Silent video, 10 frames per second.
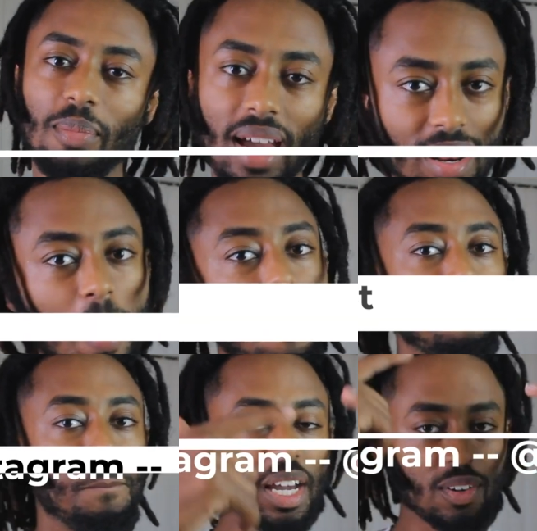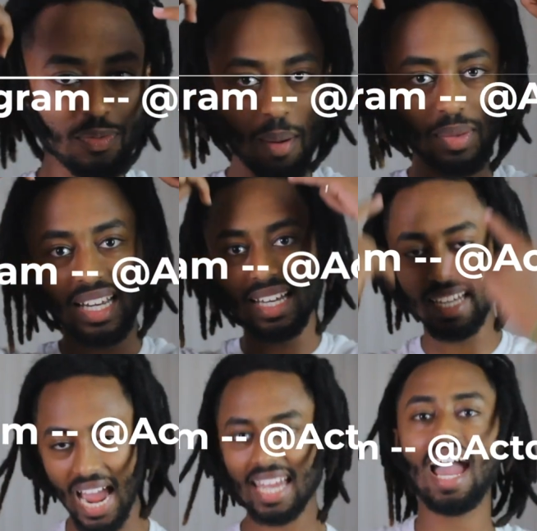it, man. Big family
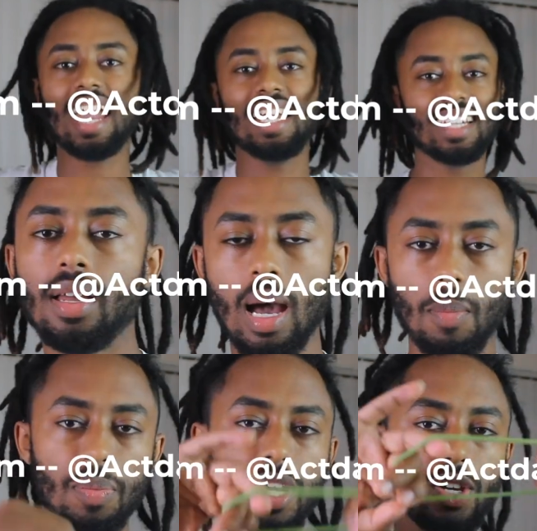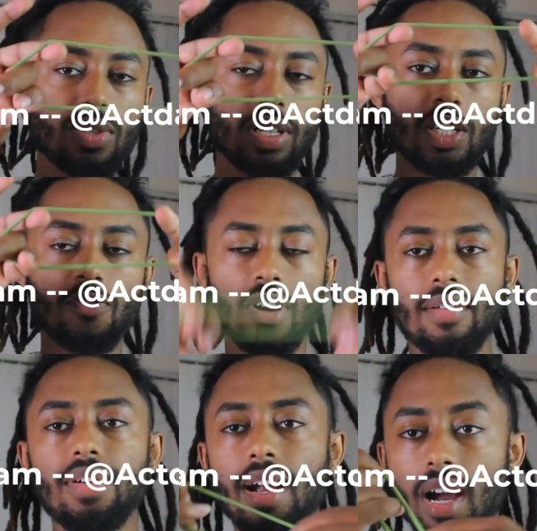gang gang. I'm gonna be using this for
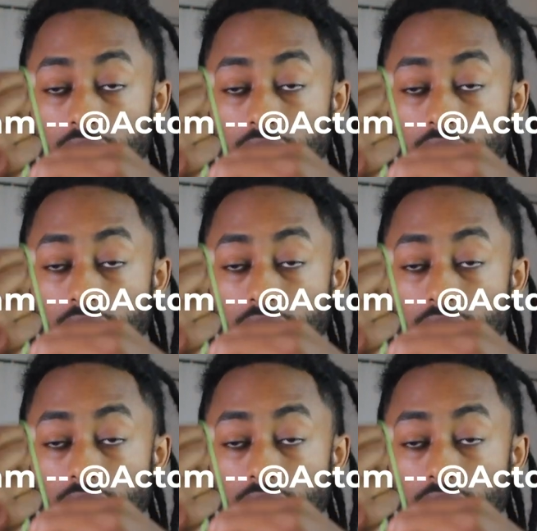every hair